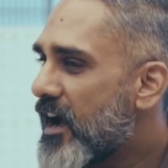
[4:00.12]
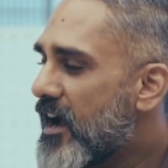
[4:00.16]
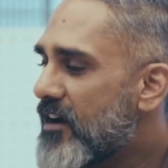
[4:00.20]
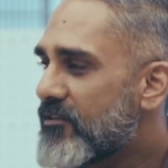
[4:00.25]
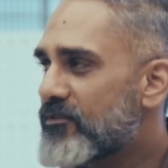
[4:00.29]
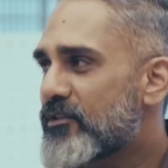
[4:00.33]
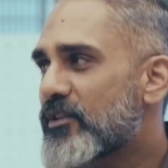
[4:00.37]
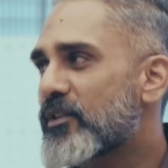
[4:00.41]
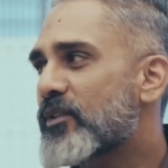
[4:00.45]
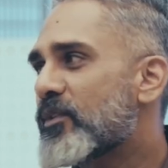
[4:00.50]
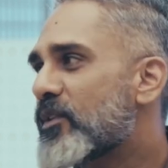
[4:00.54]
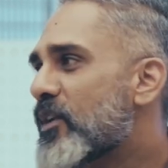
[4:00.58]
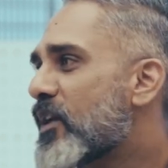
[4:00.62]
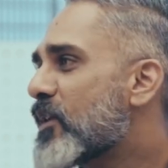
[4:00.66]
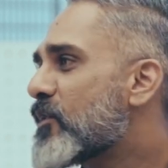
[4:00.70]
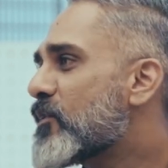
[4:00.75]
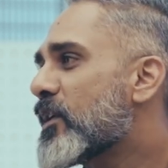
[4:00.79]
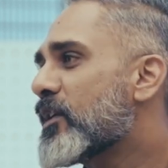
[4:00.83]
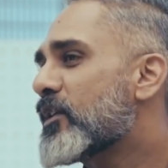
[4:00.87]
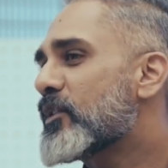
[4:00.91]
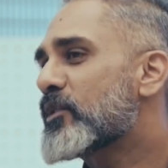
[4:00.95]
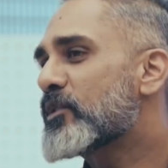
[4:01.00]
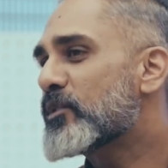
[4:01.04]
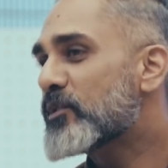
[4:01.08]
have to go down 1
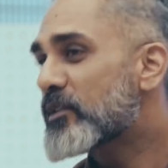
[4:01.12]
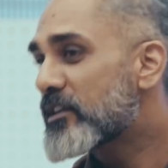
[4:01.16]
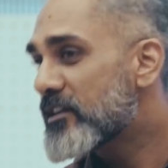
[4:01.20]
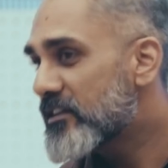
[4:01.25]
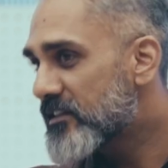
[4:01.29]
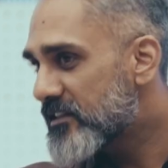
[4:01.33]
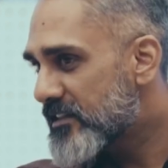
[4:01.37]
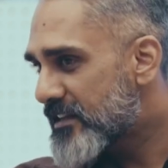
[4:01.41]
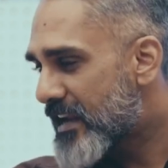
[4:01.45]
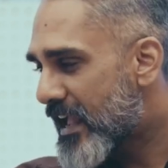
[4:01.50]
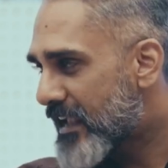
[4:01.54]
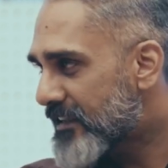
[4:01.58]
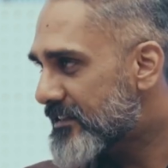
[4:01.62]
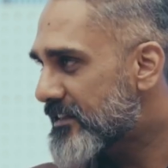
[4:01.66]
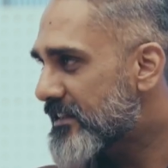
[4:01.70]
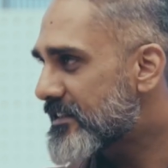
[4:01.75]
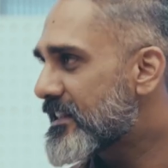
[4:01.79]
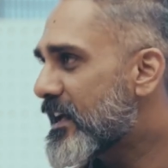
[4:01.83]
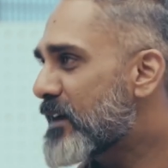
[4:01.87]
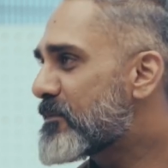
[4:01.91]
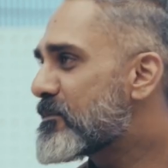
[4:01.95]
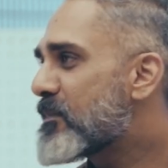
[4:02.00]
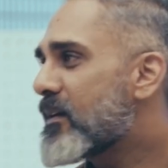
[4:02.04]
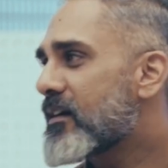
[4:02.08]
or 2 gears and access
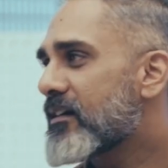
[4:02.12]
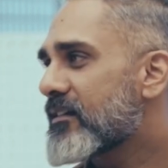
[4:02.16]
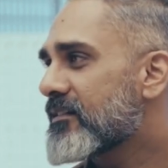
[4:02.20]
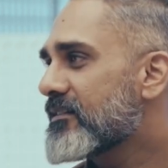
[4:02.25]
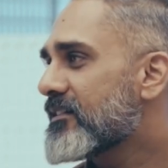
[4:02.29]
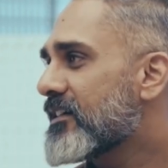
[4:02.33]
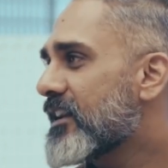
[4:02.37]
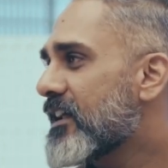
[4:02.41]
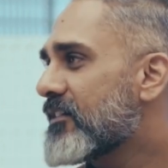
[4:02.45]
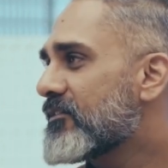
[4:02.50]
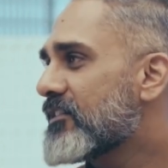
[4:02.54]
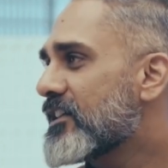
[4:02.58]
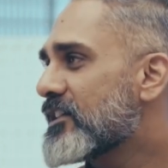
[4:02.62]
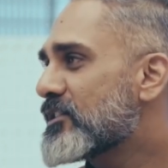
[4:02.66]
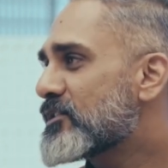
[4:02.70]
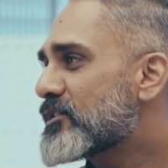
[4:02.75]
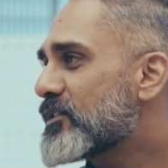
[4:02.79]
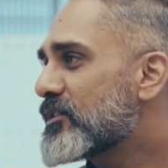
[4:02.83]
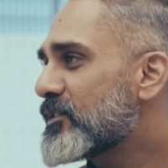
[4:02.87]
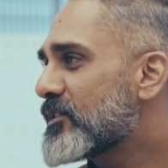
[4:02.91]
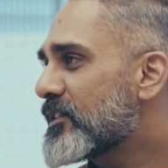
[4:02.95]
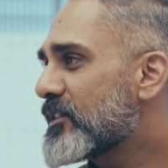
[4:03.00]
that part of the rev range to do